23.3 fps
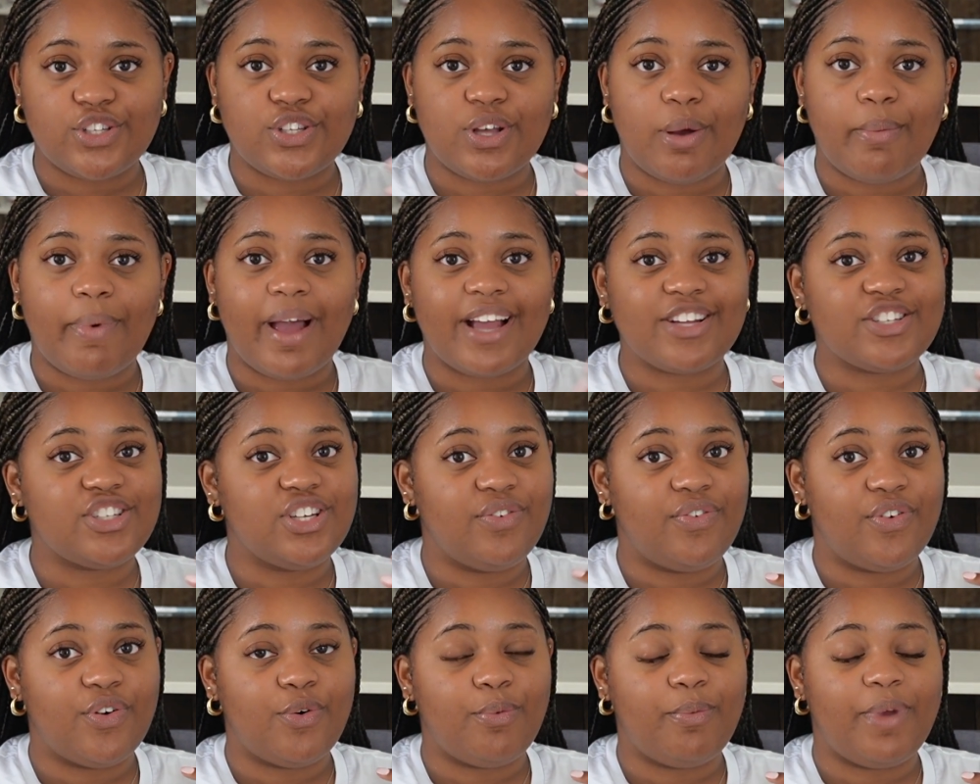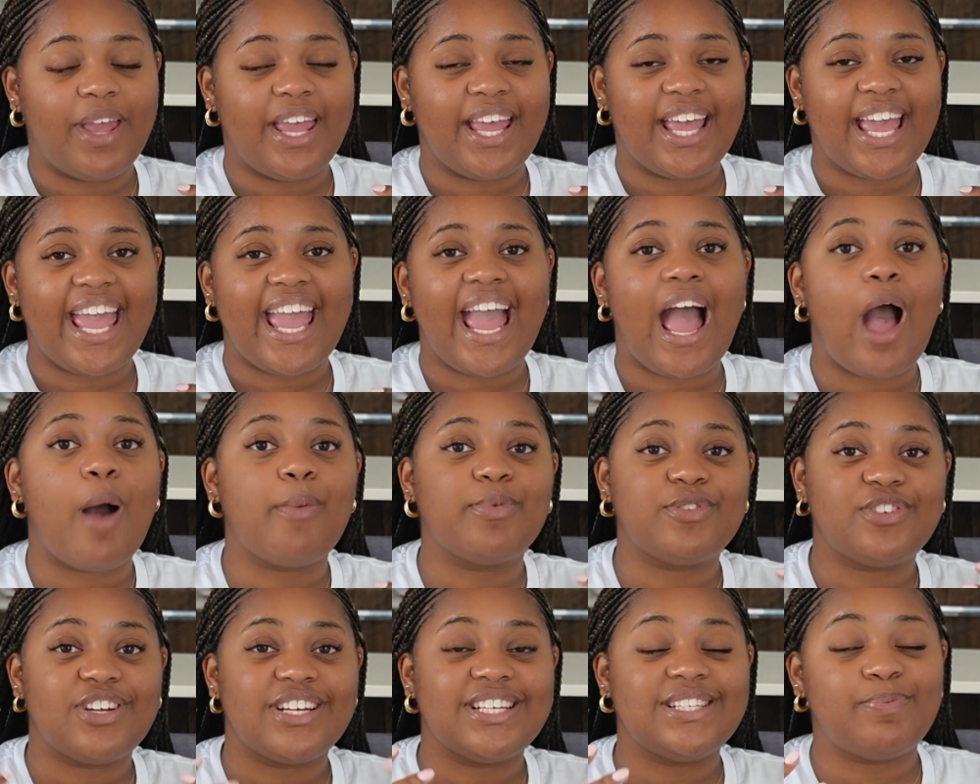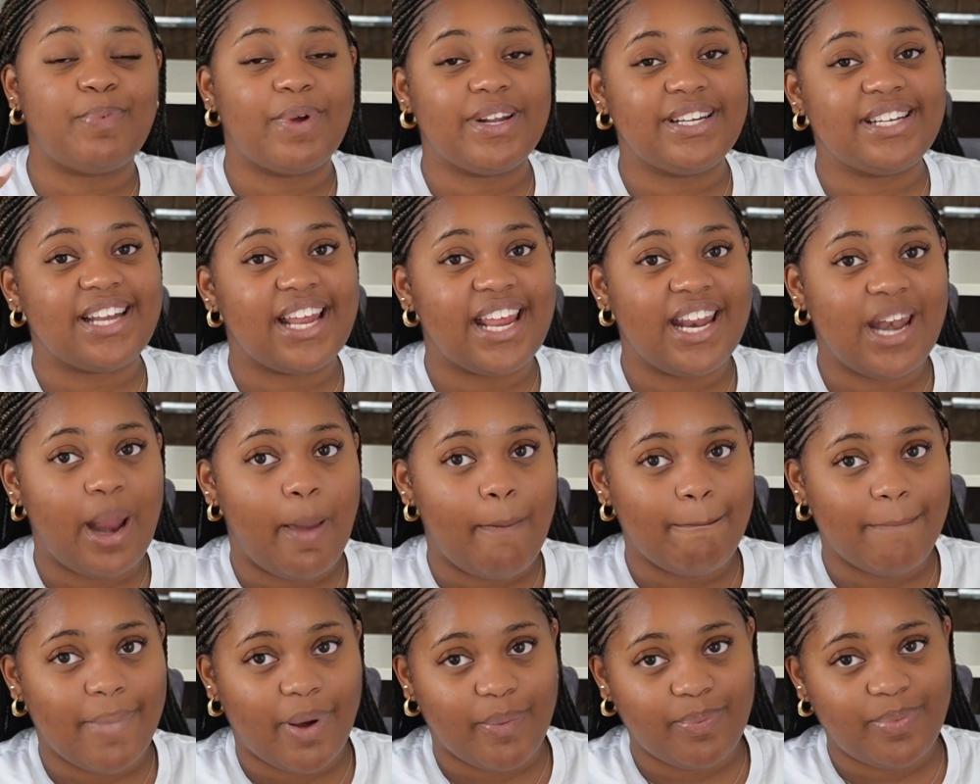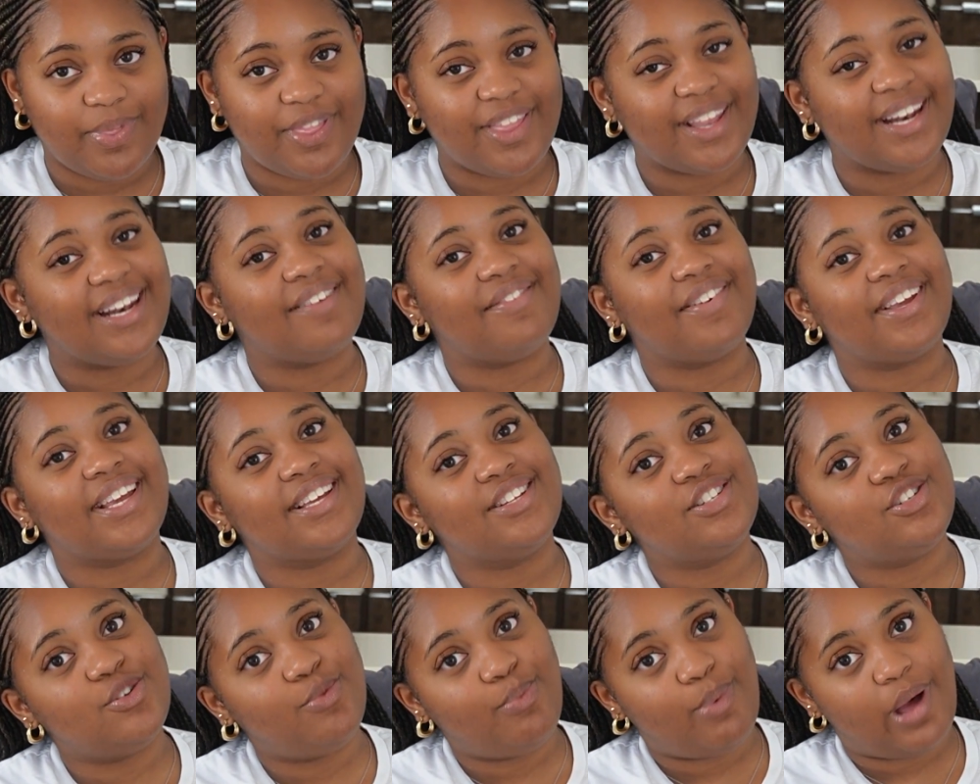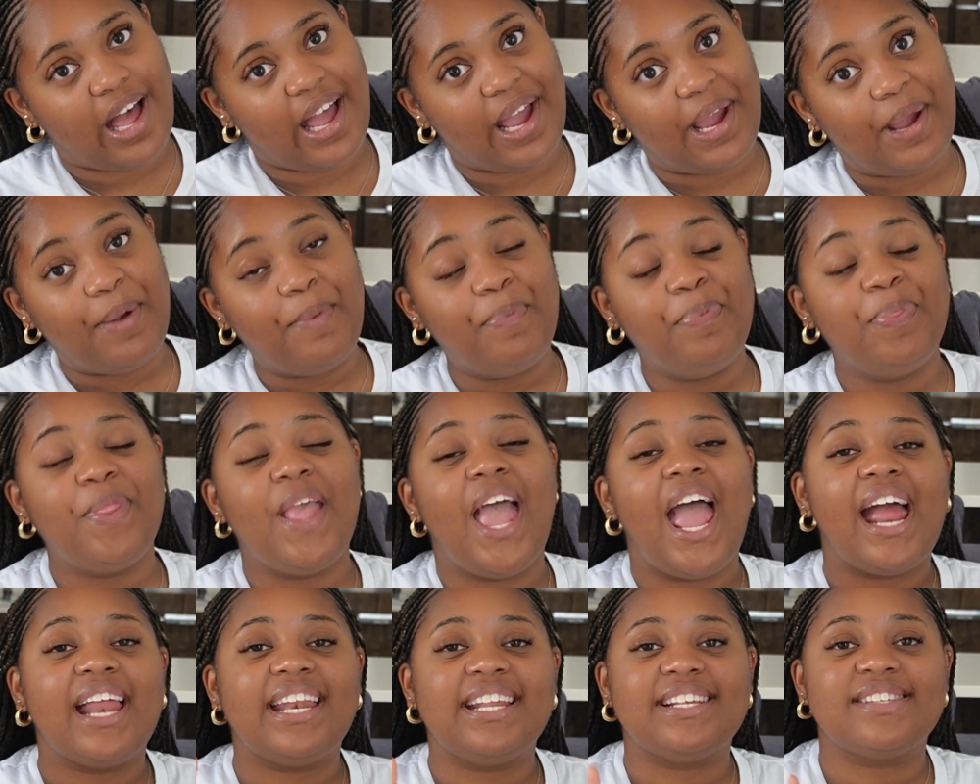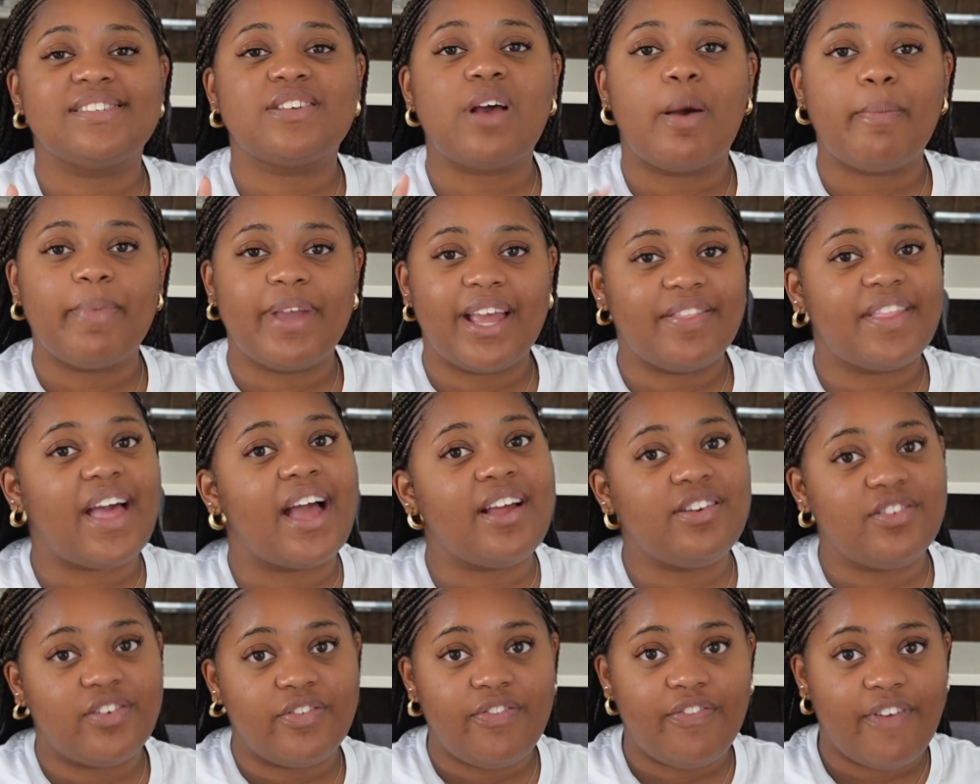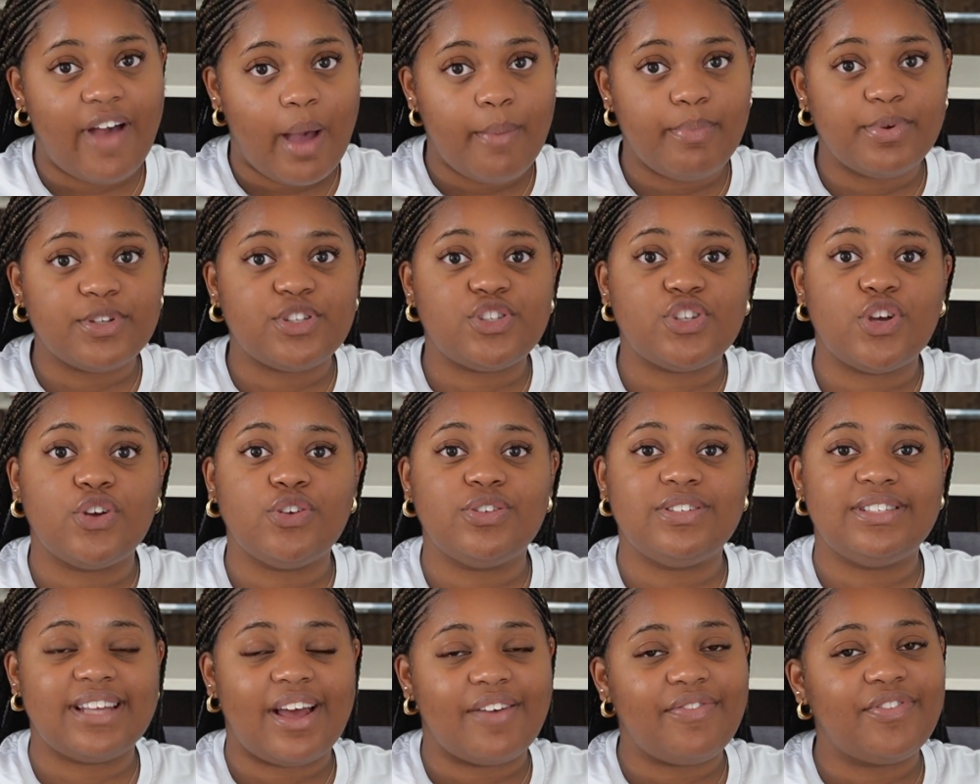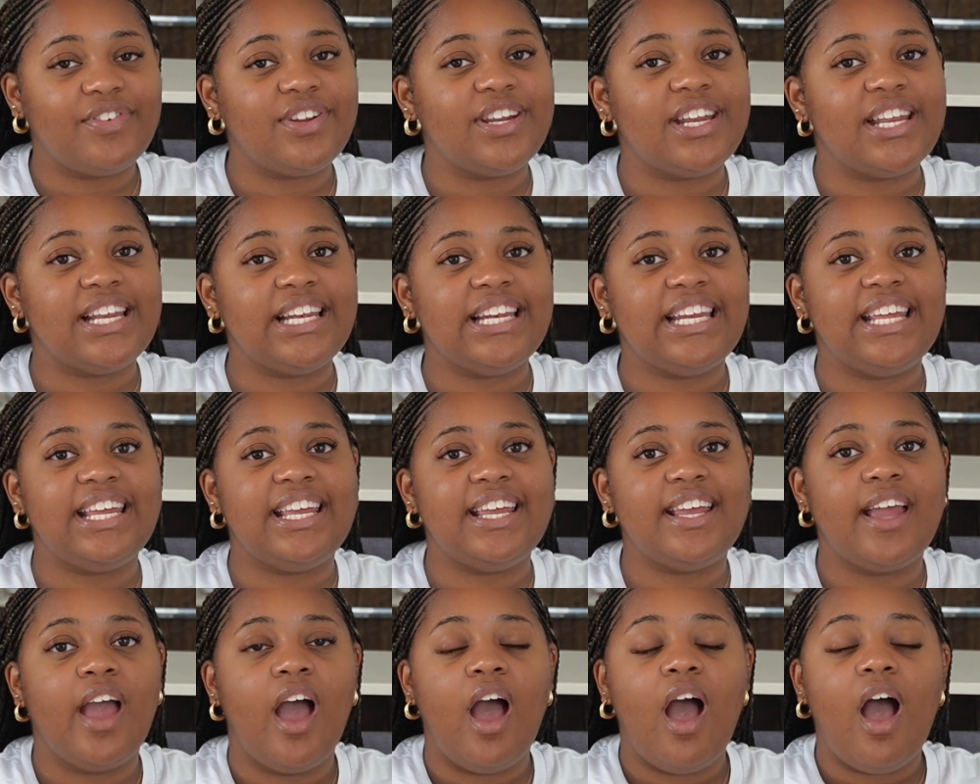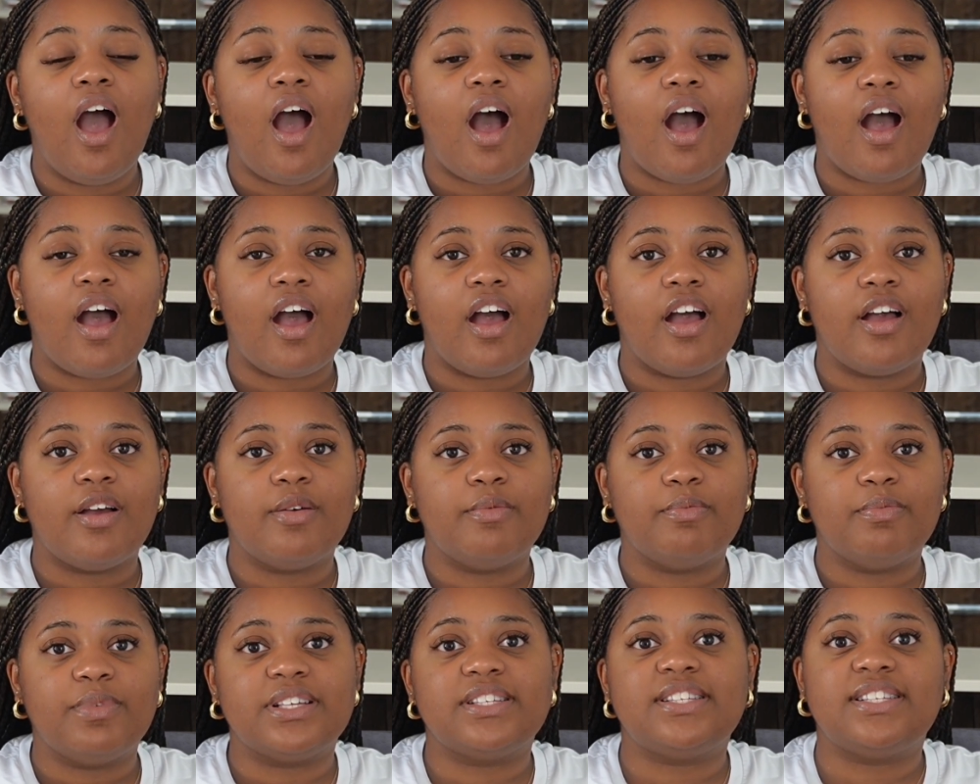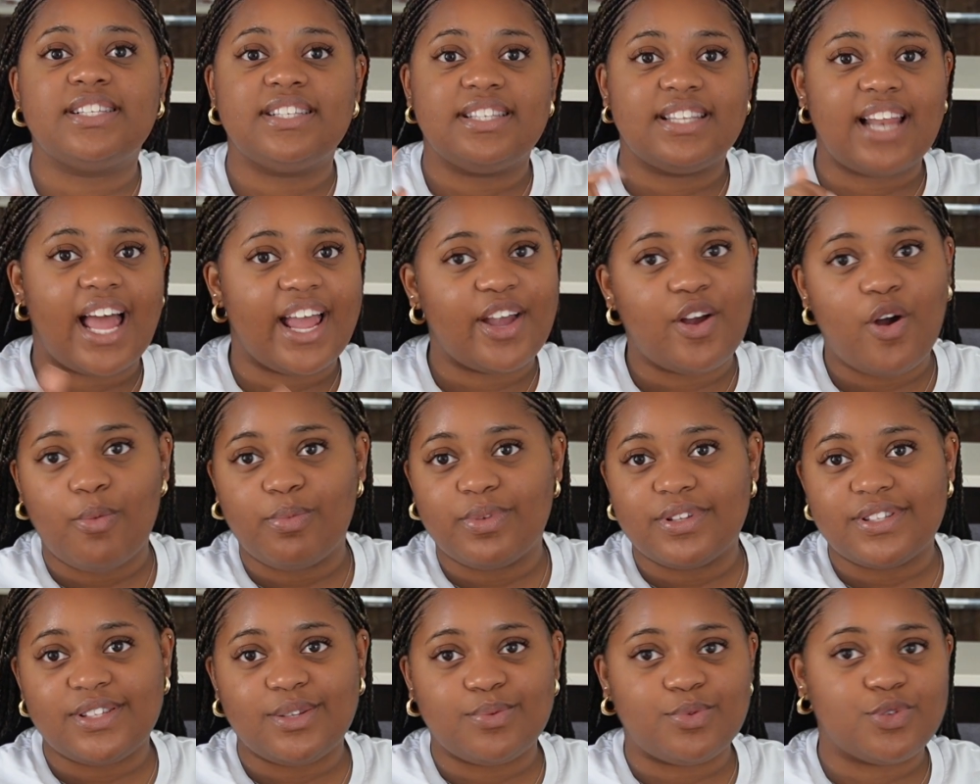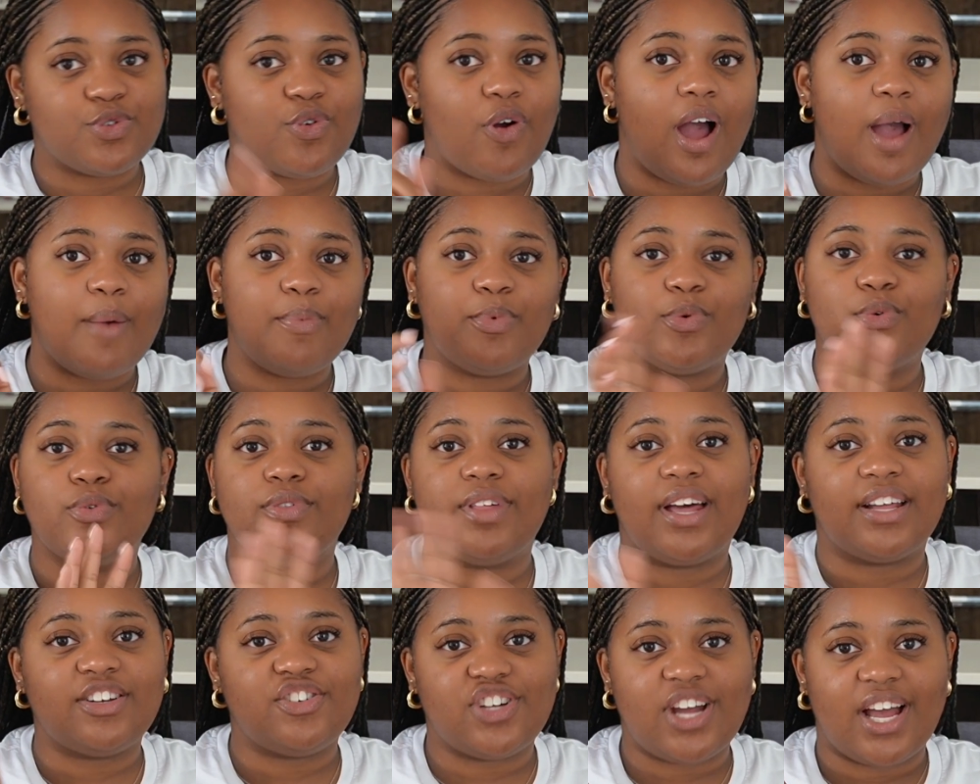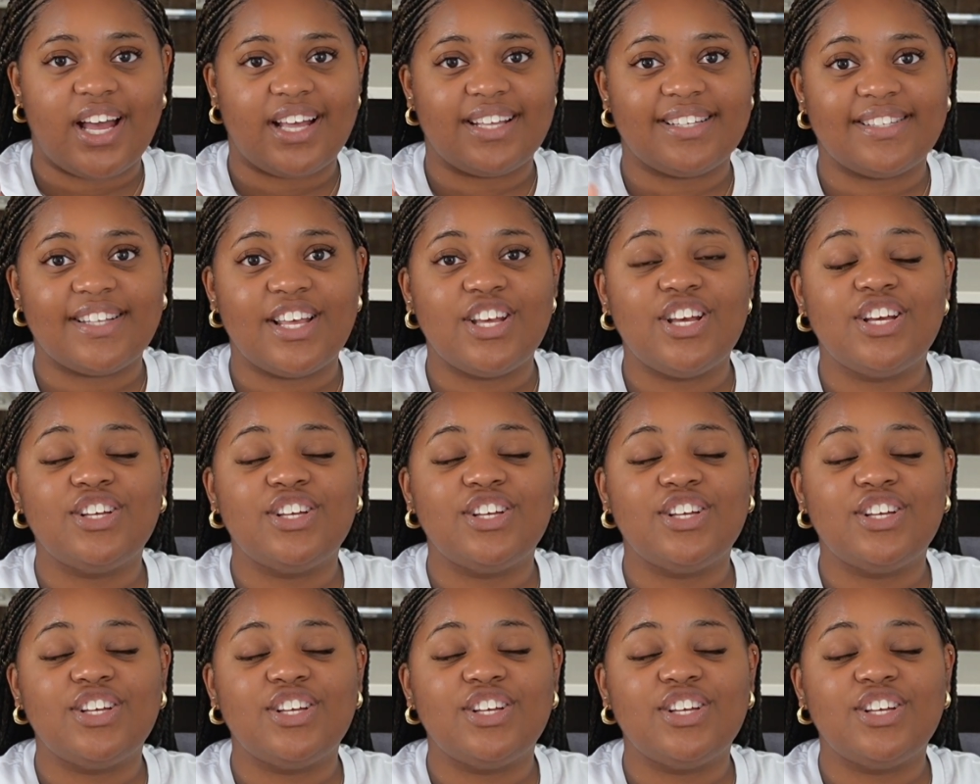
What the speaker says: So I'm actually filming a how much I spend in a month living in Dubai, and it's coming at the end of Feb. So definitely like, comment, subscribe, all that jazz,